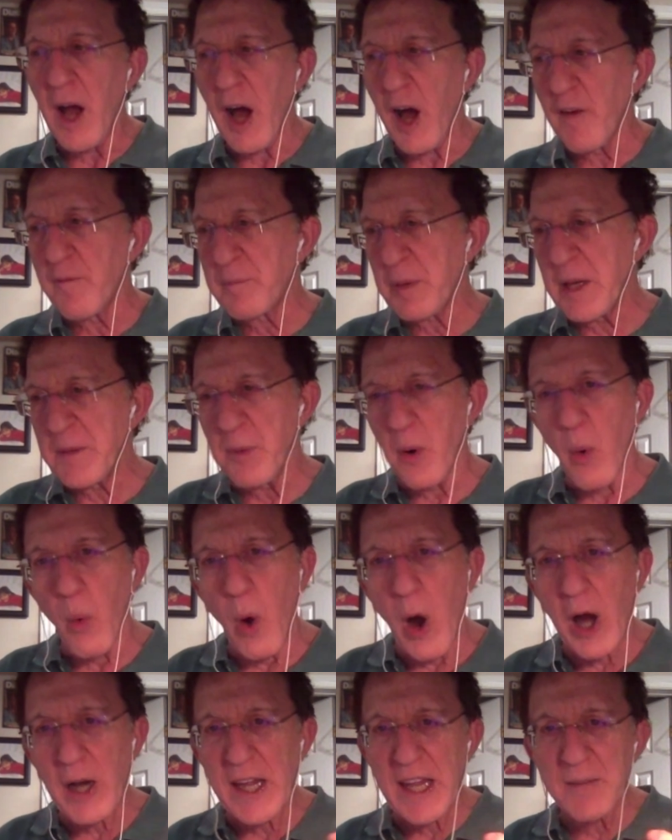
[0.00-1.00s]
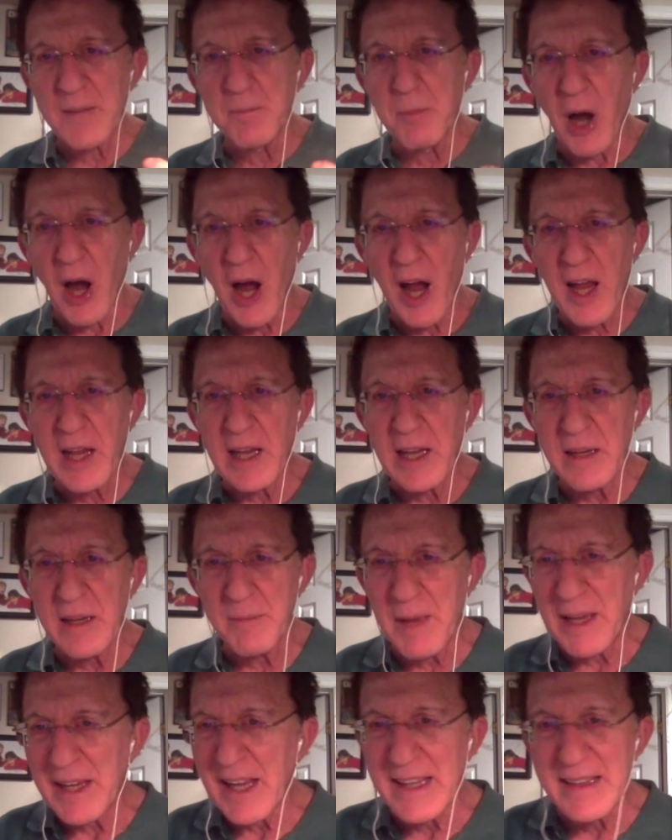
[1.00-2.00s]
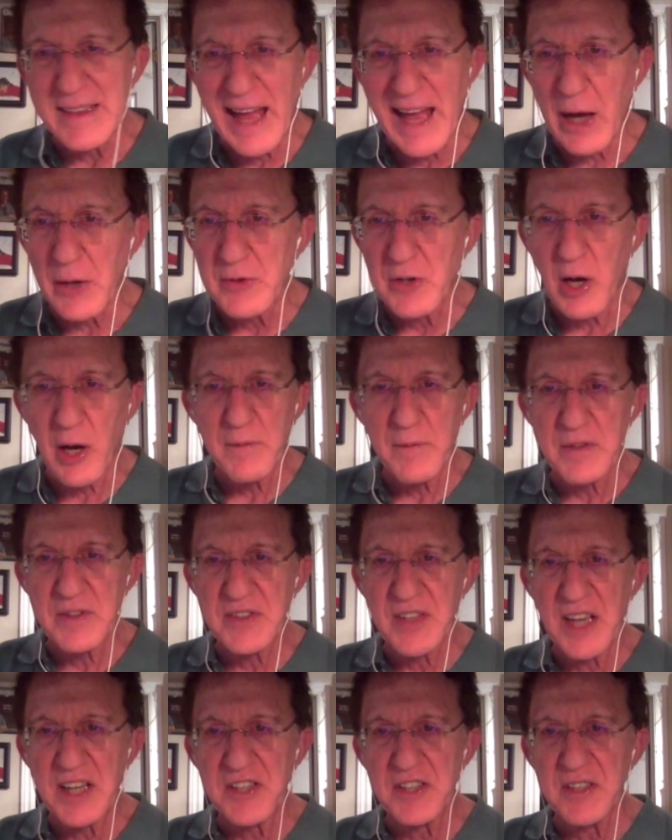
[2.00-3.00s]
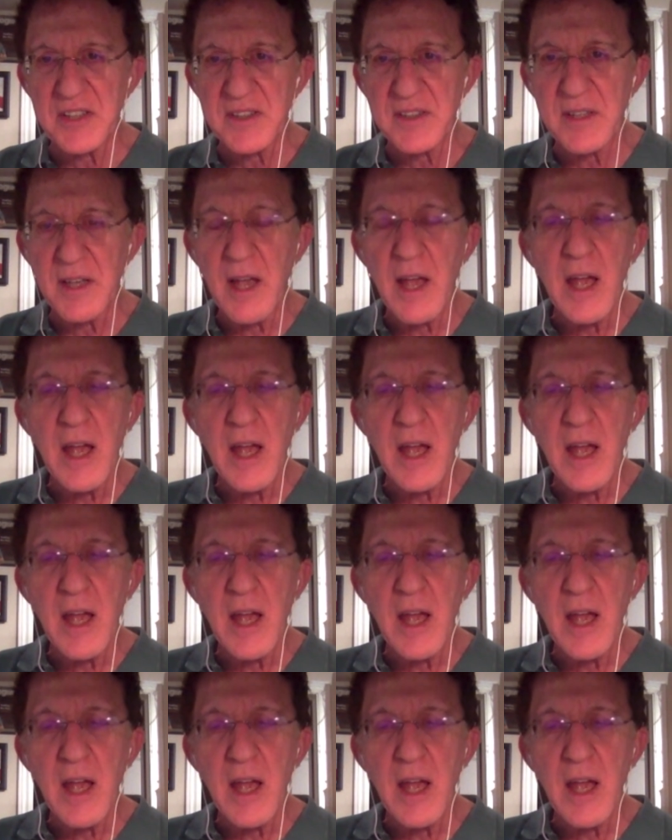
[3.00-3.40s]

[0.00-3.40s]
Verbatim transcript: people walking by making loud conversations?